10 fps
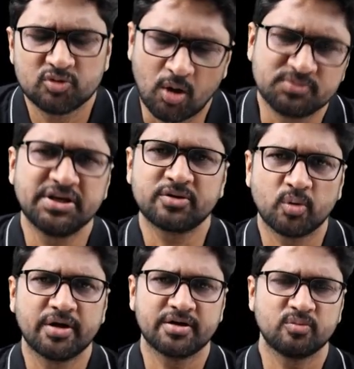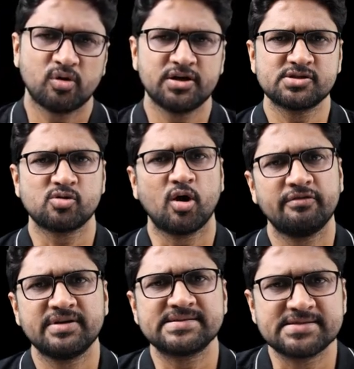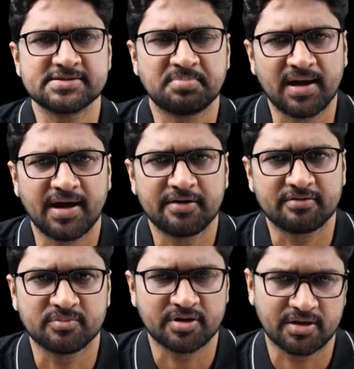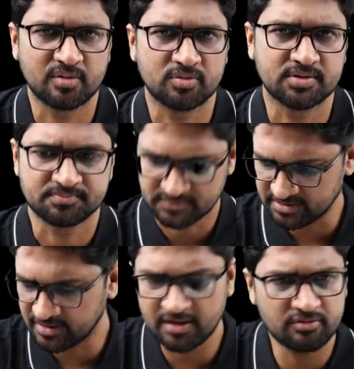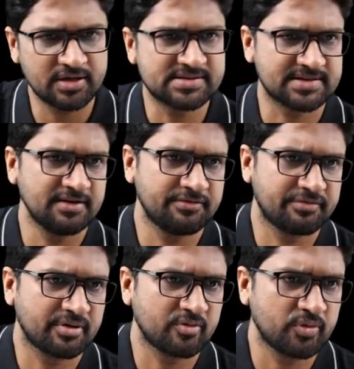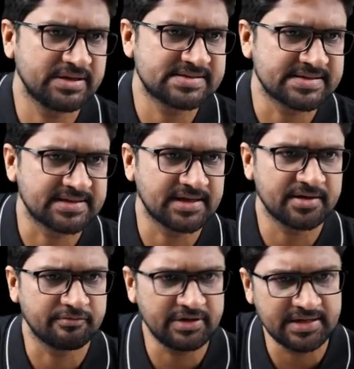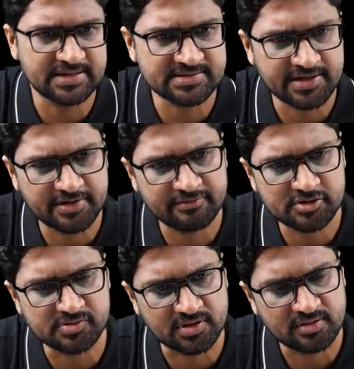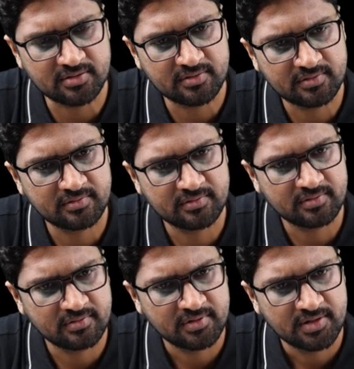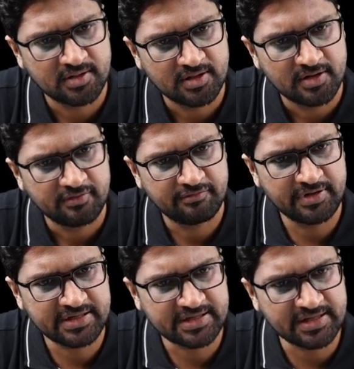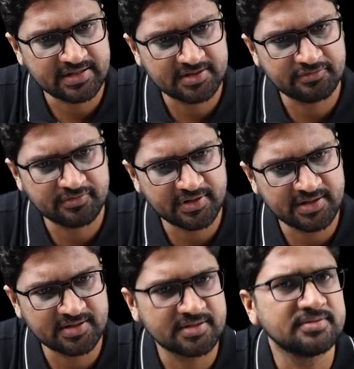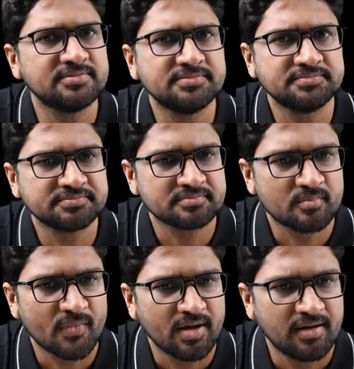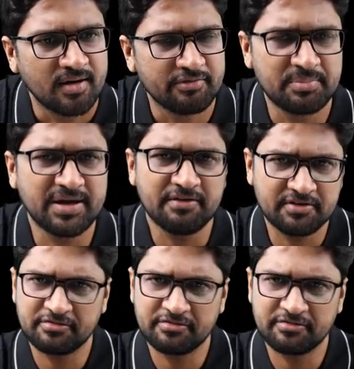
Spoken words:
the object-oriented world is always inspired from the real world. In the real world itself, if you can go and see that we as an individual, we take different we behave